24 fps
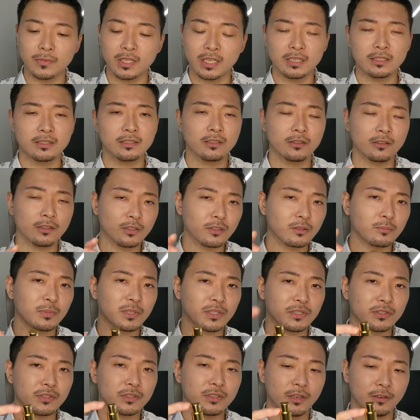It's a little
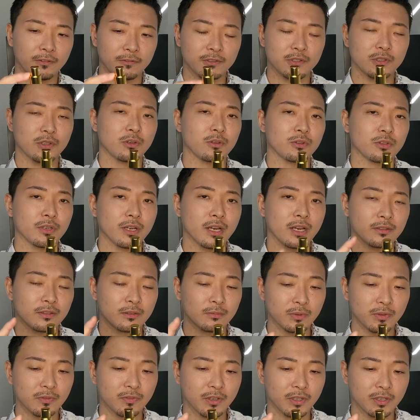bit stiff, so you had to
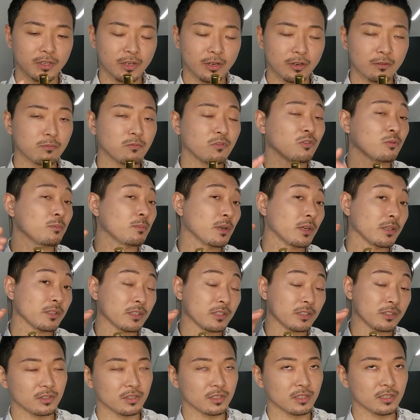be very careful,
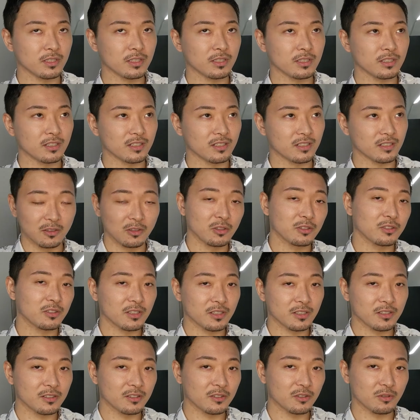but she looked
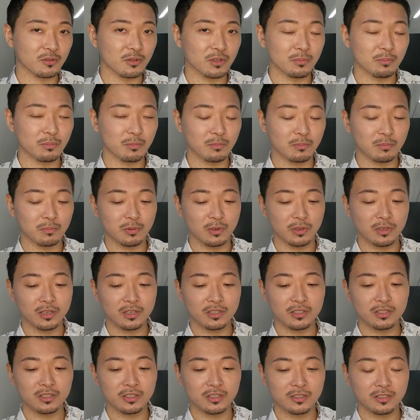into the
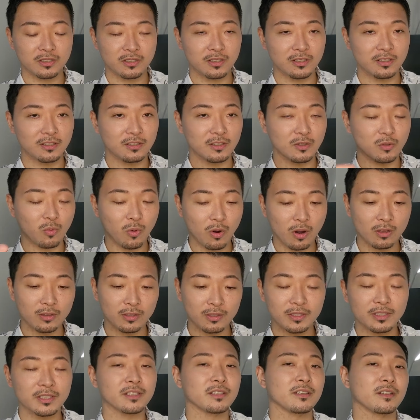production and the
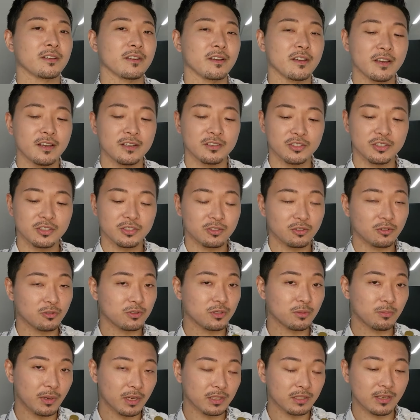quality, and she chose
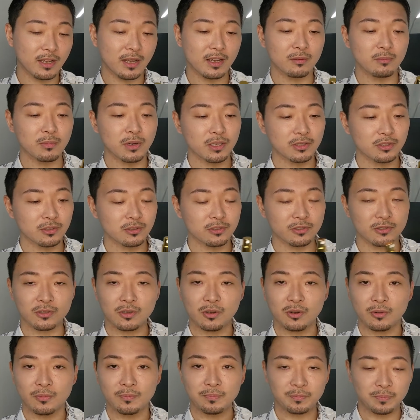the best atomizer,
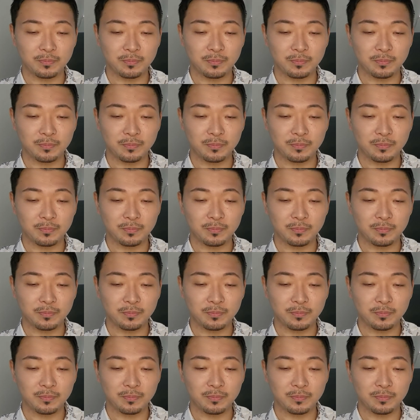so